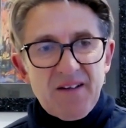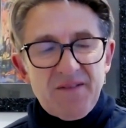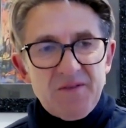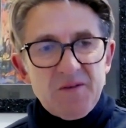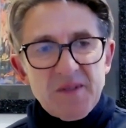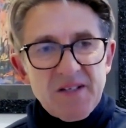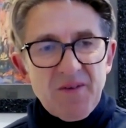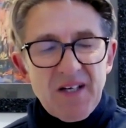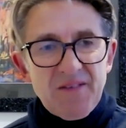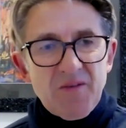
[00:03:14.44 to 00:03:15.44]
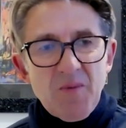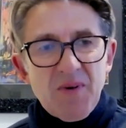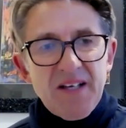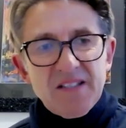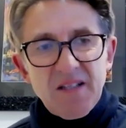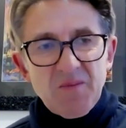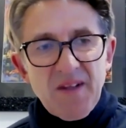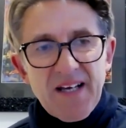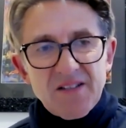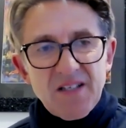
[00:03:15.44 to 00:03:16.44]
50% relief and replacing them
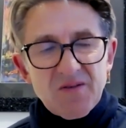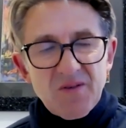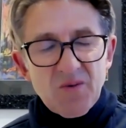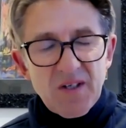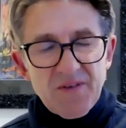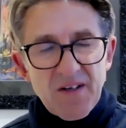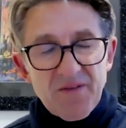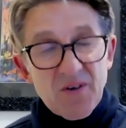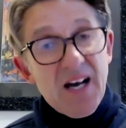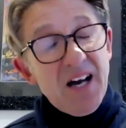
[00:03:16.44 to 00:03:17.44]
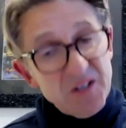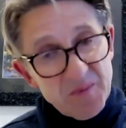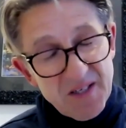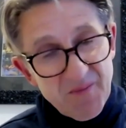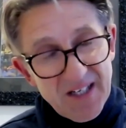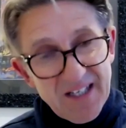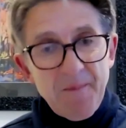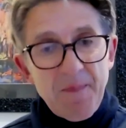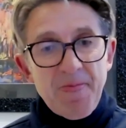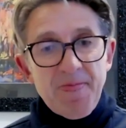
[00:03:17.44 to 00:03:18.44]
with assets qualifying for 100% relief,
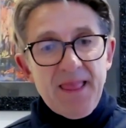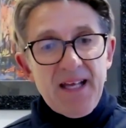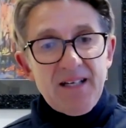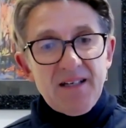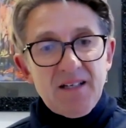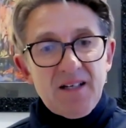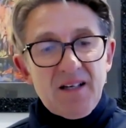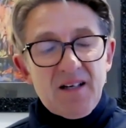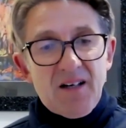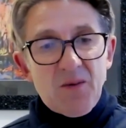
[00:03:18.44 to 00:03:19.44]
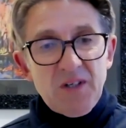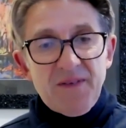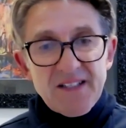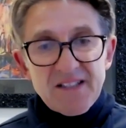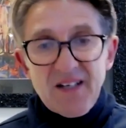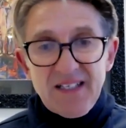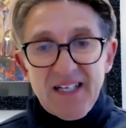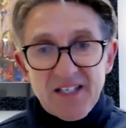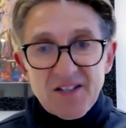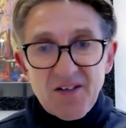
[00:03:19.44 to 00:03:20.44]
then I would have had slightly
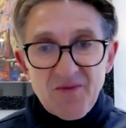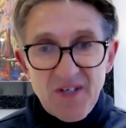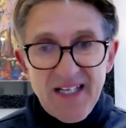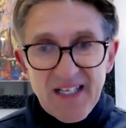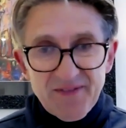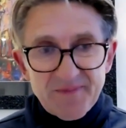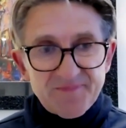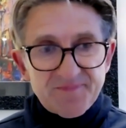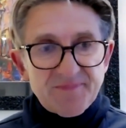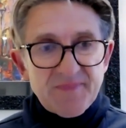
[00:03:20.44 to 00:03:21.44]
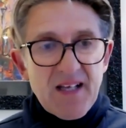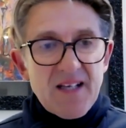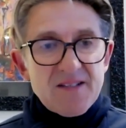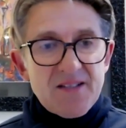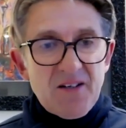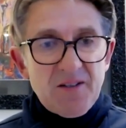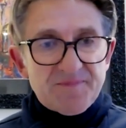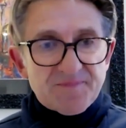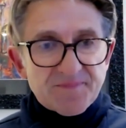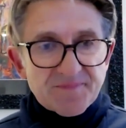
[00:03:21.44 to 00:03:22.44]
less relief. So
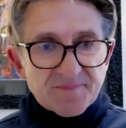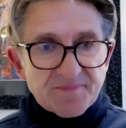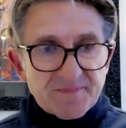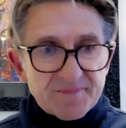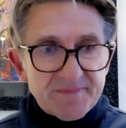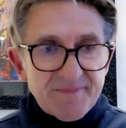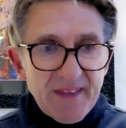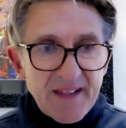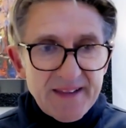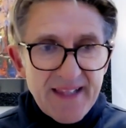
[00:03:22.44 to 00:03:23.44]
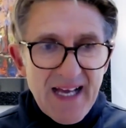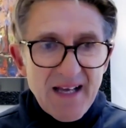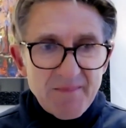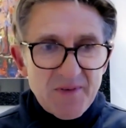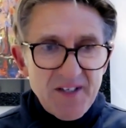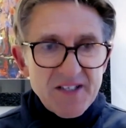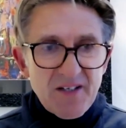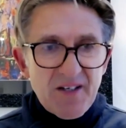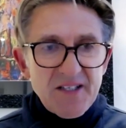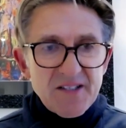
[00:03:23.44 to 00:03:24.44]
that provision,
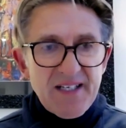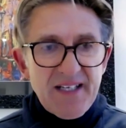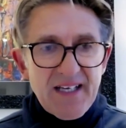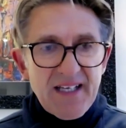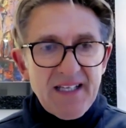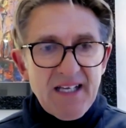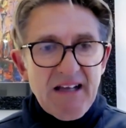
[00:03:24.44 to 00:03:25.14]
IHTA